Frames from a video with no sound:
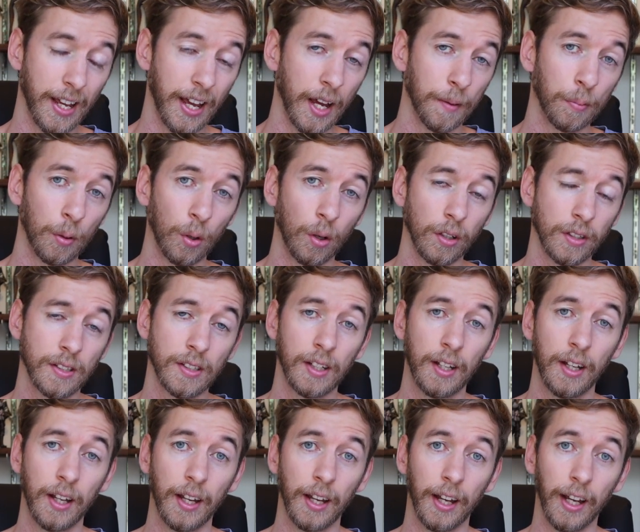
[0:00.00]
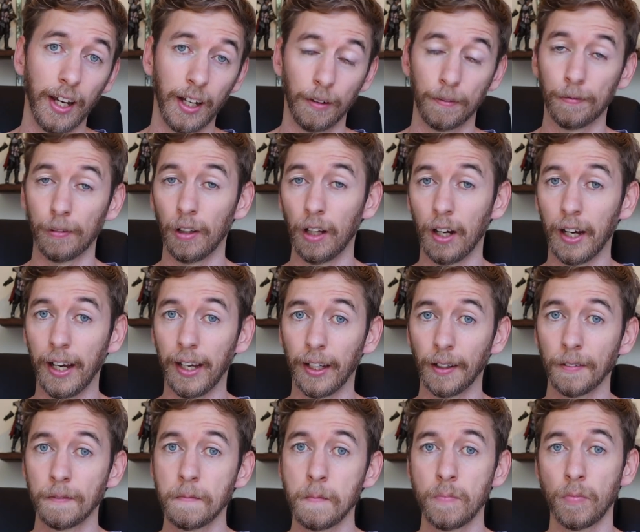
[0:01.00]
airports and flying.